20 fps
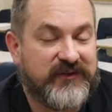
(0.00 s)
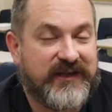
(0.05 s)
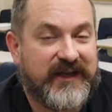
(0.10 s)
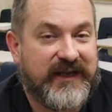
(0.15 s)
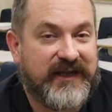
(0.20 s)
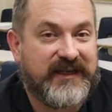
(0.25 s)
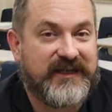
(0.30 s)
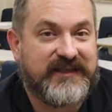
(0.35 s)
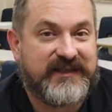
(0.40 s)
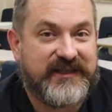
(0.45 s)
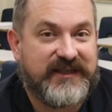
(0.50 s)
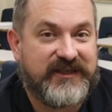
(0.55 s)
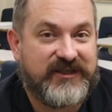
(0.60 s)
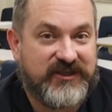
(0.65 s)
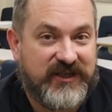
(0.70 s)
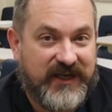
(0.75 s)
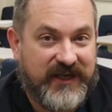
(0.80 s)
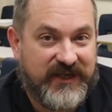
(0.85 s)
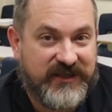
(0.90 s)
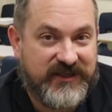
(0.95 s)
that I can
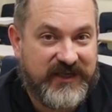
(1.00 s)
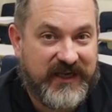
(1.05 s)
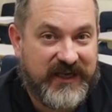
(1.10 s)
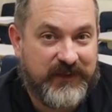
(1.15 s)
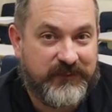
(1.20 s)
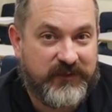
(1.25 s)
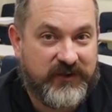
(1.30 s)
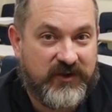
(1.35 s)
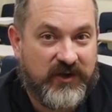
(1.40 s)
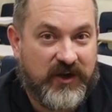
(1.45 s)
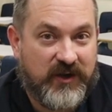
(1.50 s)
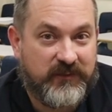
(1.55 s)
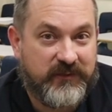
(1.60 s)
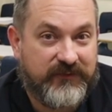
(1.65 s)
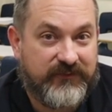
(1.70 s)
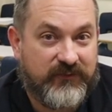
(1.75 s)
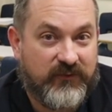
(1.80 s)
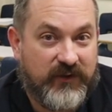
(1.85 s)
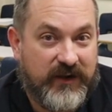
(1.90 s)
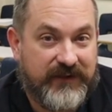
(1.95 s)
teach how to jack up a car
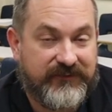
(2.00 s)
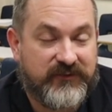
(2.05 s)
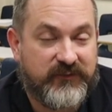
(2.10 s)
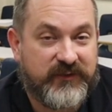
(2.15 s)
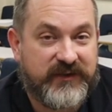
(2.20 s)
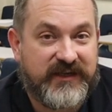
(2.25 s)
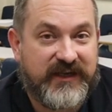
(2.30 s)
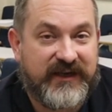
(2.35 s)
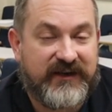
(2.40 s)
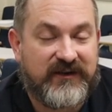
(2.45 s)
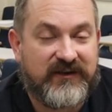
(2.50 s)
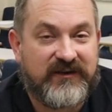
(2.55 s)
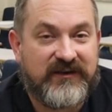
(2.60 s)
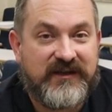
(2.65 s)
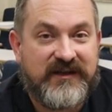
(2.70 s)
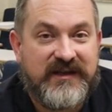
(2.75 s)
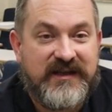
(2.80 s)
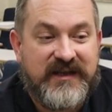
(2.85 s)
before I have to retire.